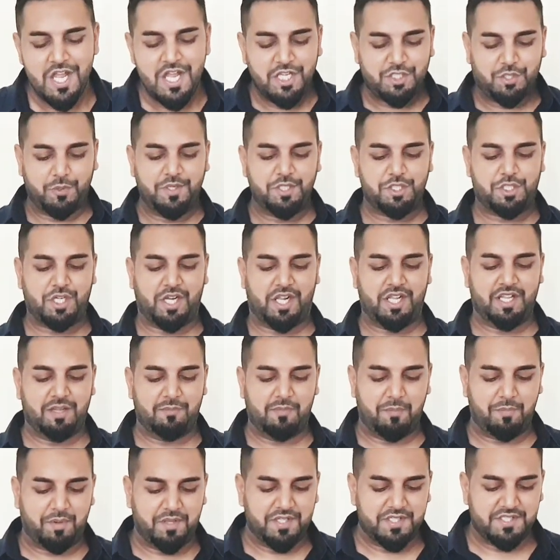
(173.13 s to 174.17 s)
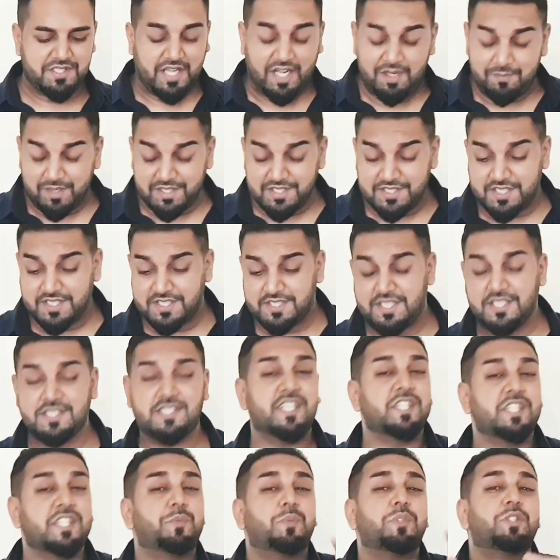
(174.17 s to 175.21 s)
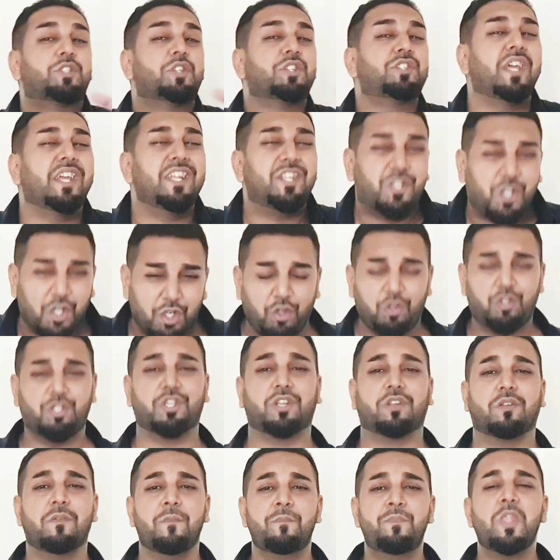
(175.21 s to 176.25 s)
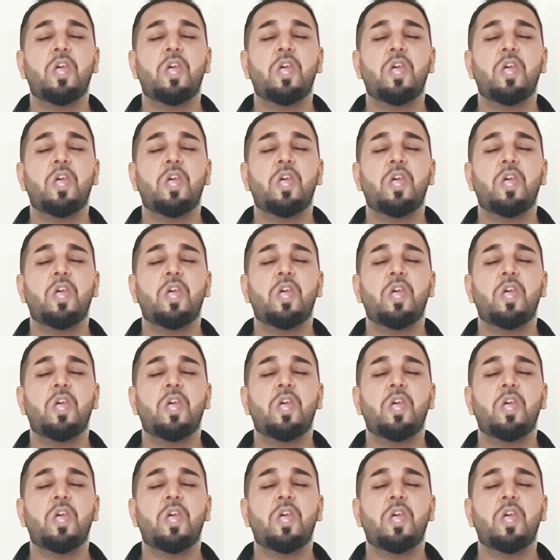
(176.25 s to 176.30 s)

So Insha'Allah, my brothers and my sisters, this was just the introduction.